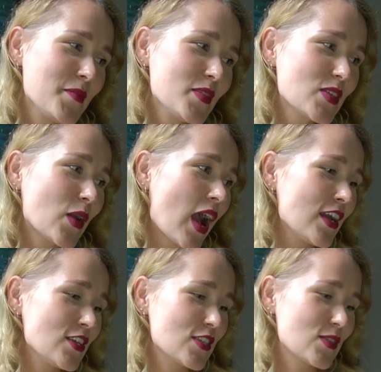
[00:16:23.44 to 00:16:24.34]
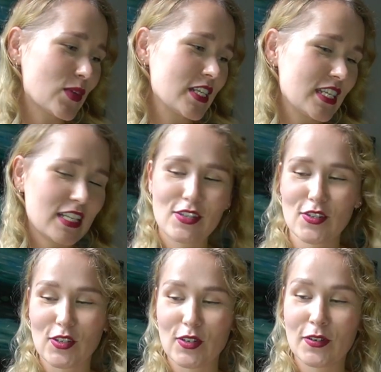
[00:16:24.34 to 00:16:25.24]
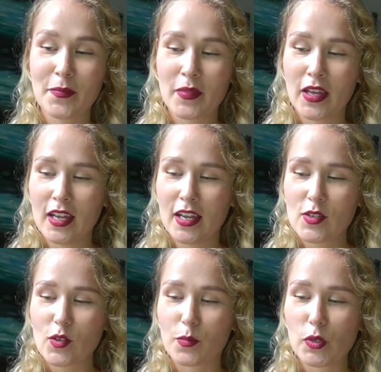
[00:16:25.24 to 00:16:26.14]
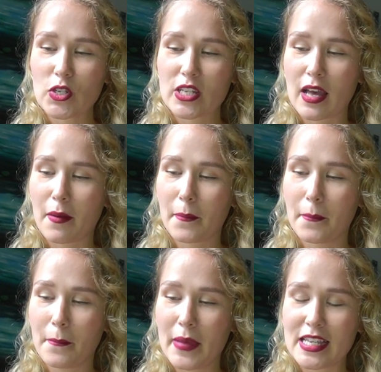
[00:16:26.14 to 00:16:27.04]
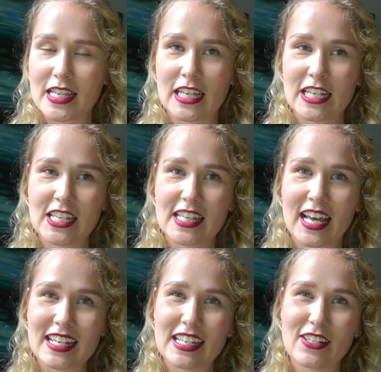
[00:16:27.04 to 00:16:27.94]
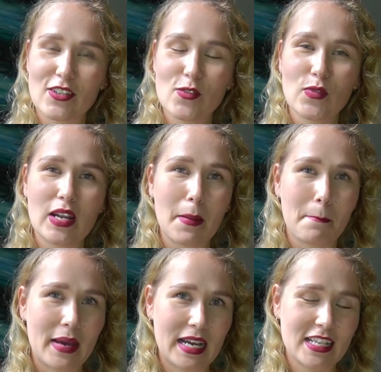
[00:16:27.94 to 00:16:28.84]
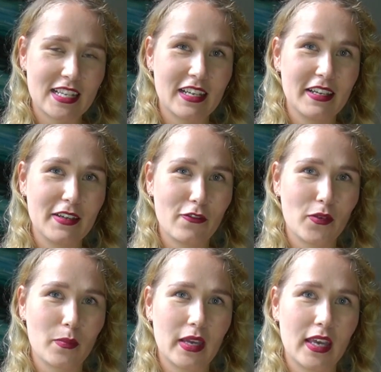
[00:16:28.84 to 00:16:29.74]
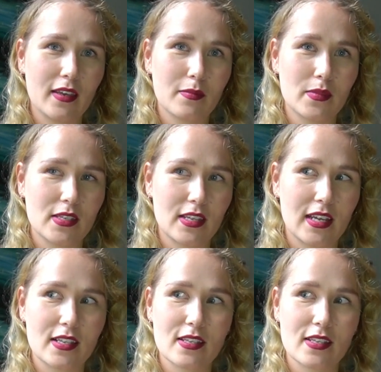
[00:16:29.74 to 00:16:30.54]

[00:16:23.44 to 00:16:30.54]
So I just wanted to sort of push that message that it doesn't really matter if you make mistakes.